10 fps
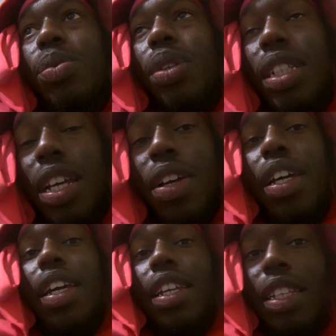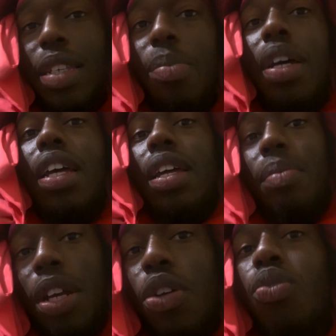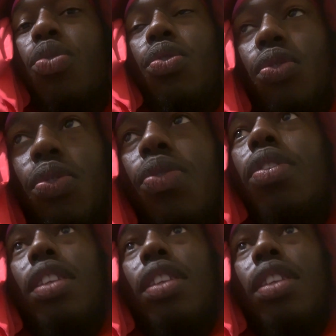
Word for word: once I get into my my groove,